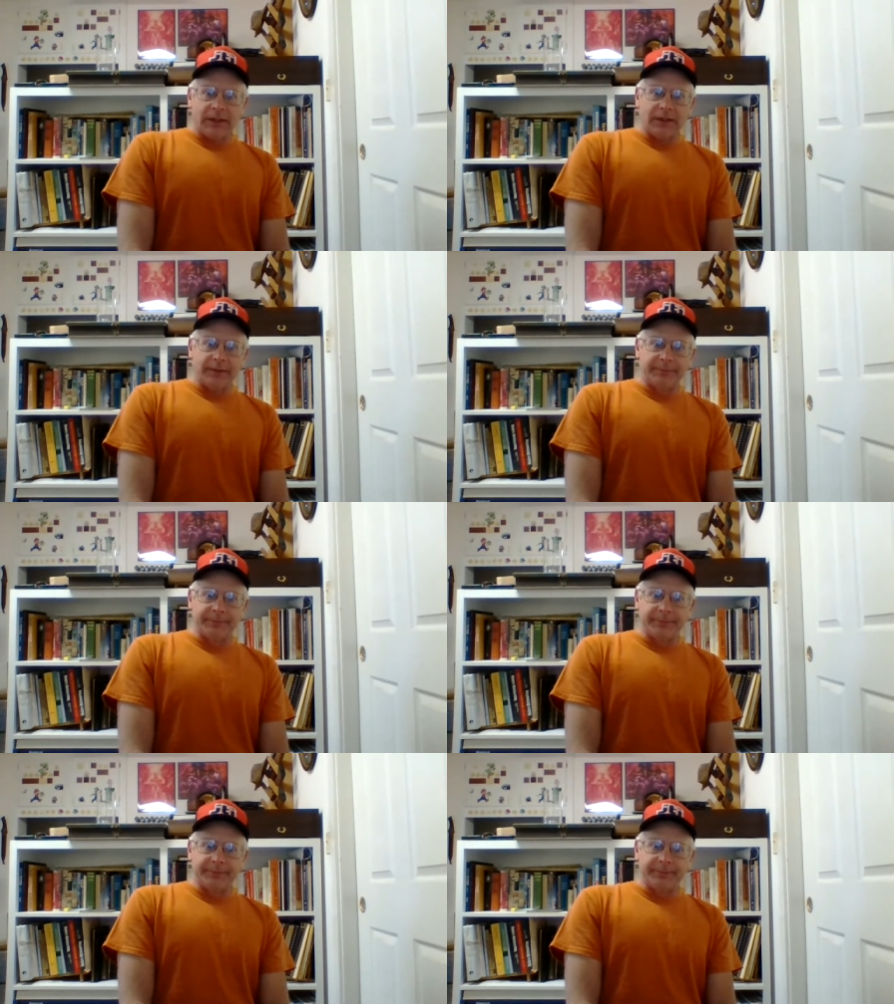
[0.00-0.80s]

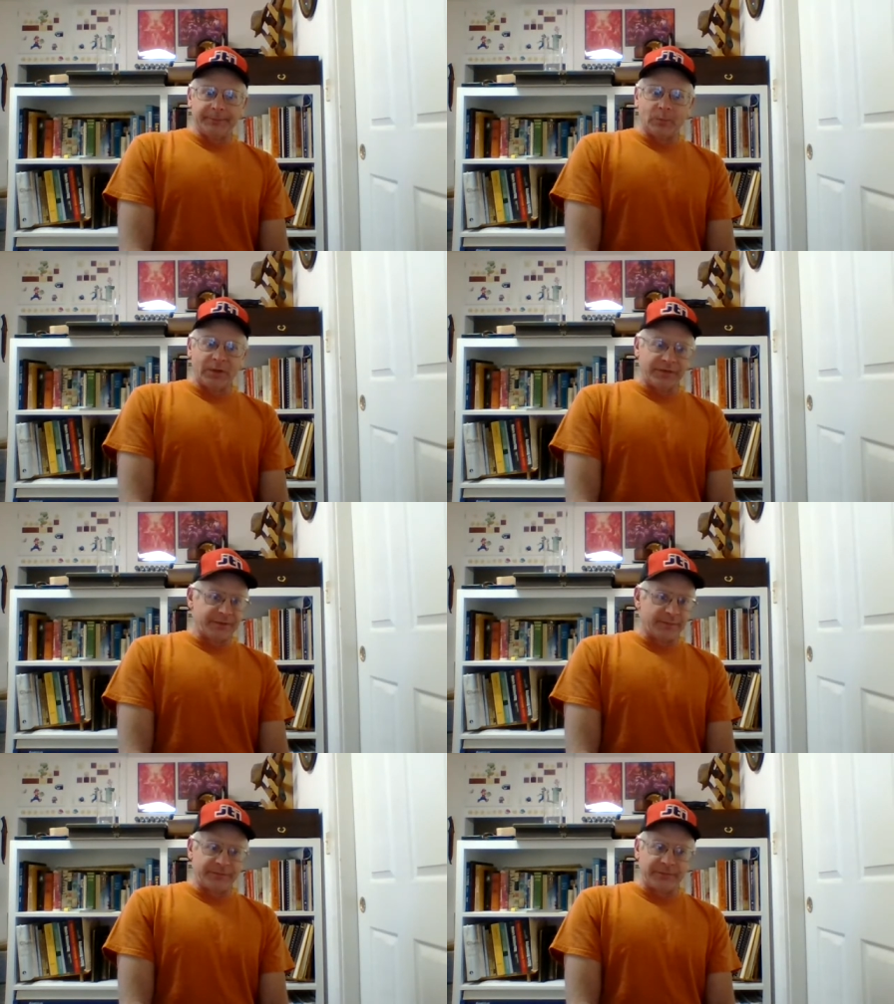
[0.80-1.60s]
um, with
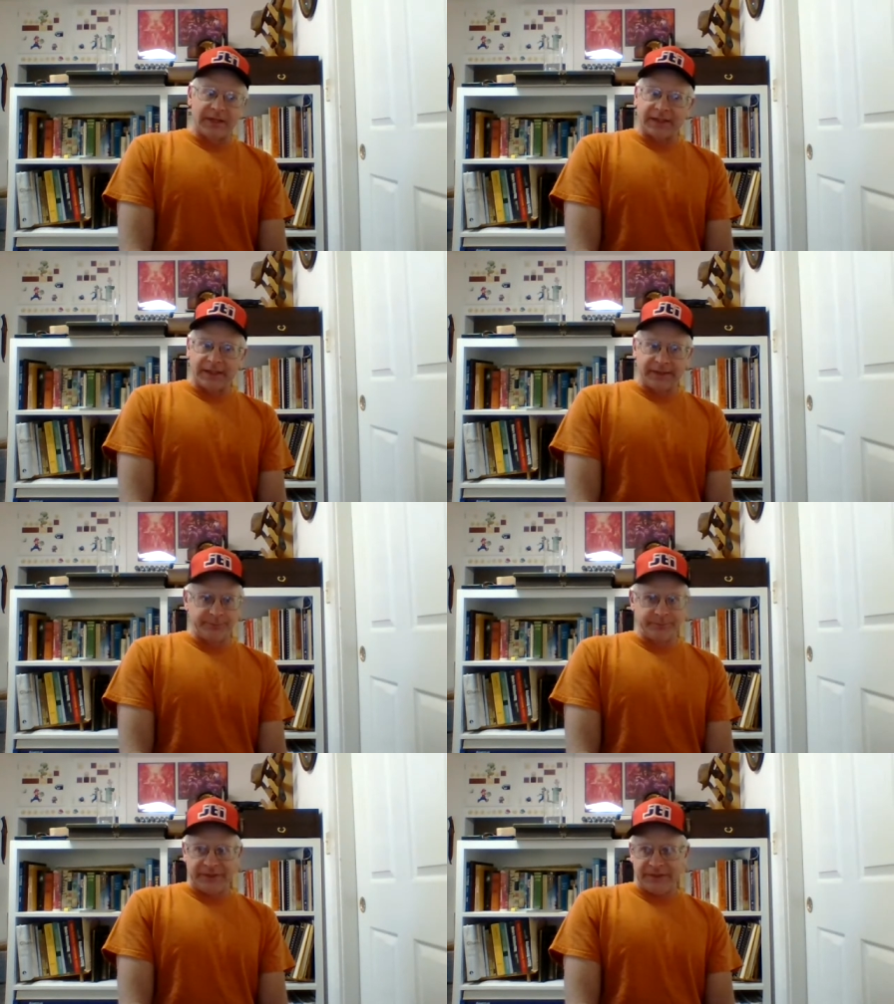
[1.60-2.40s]
them like
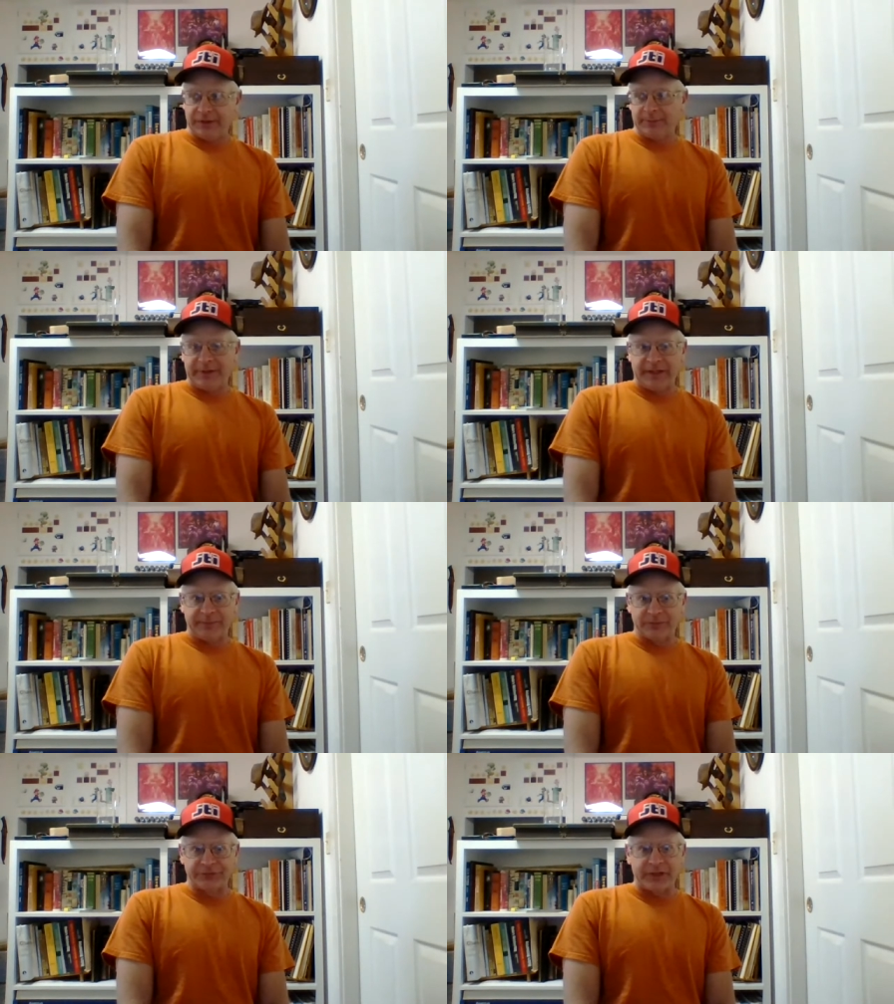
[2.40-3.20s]
i hear
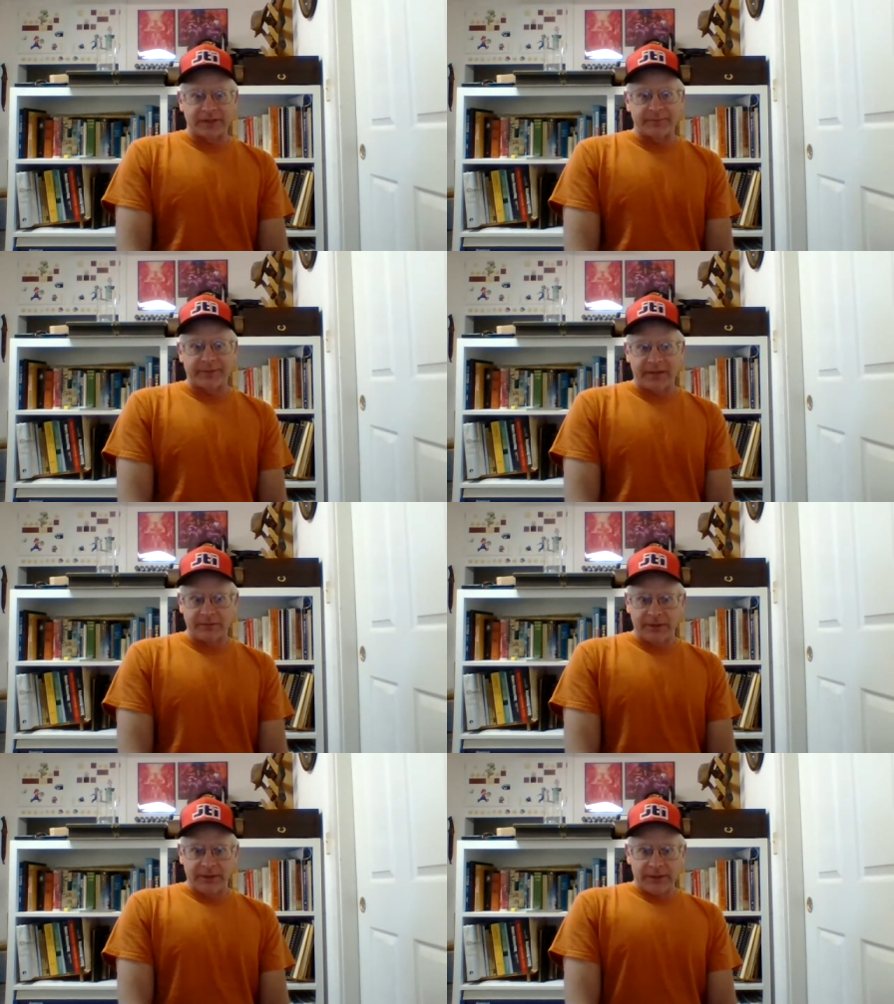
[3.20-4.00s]
people talk
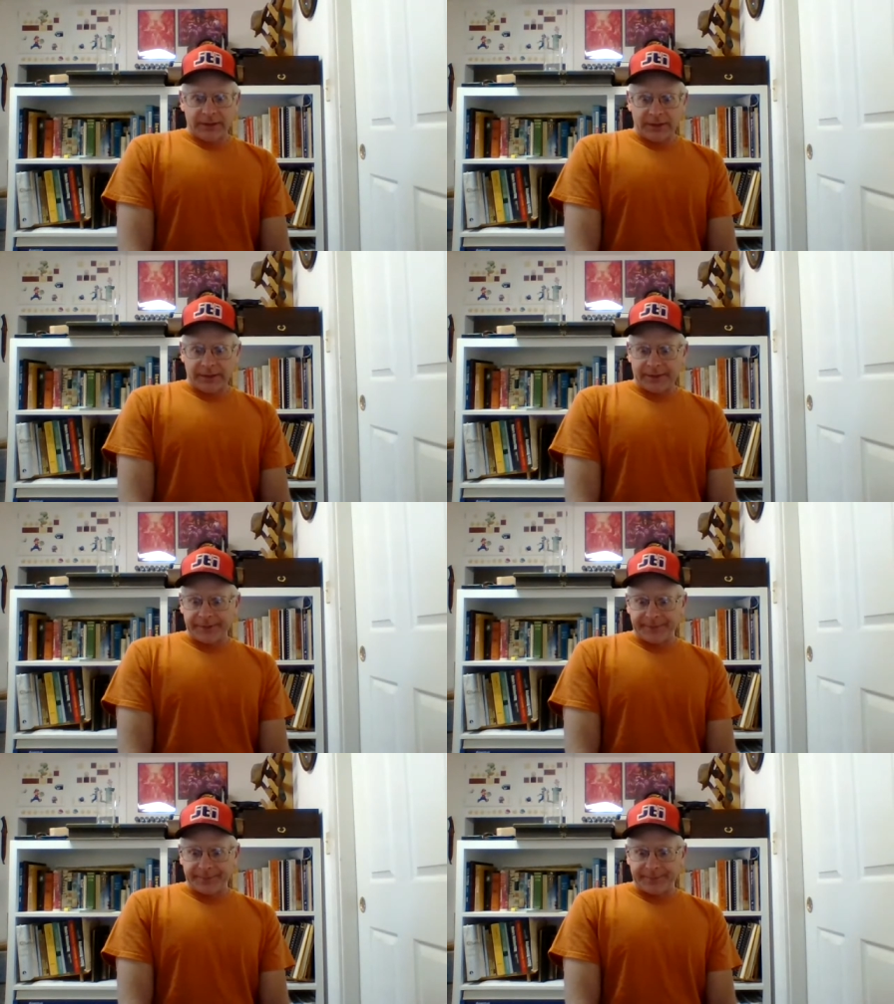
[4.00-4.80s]
about
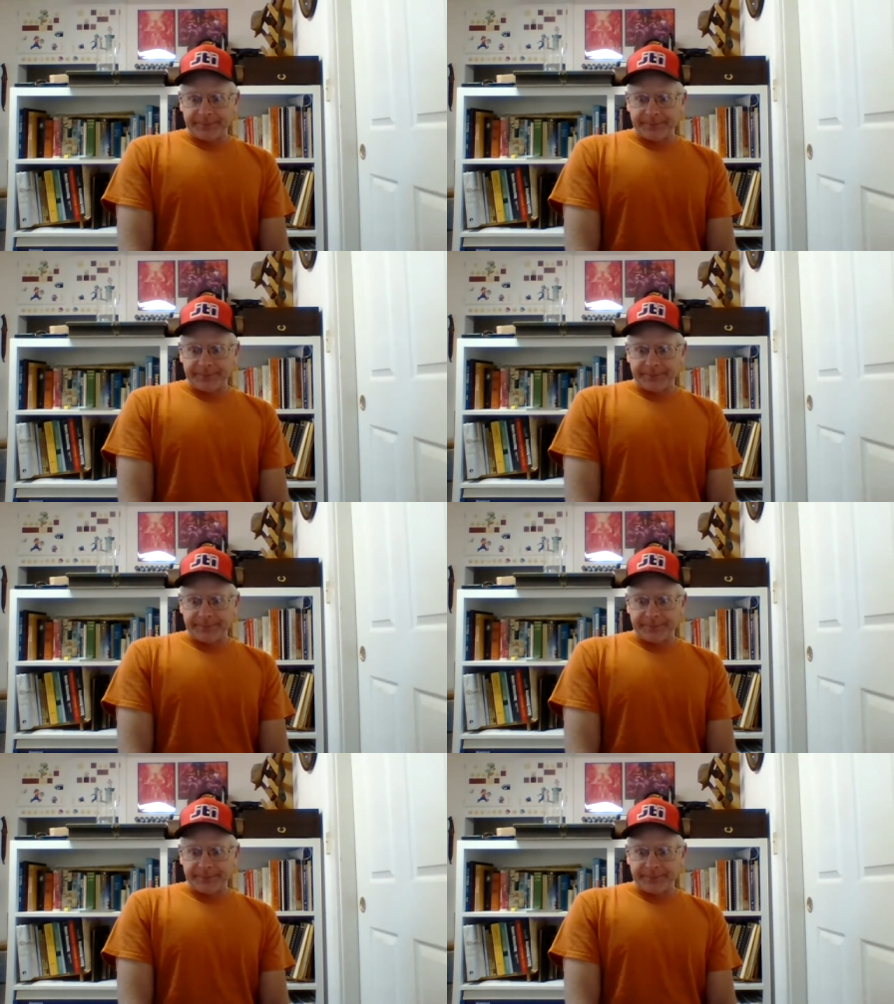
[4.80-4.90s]
uh,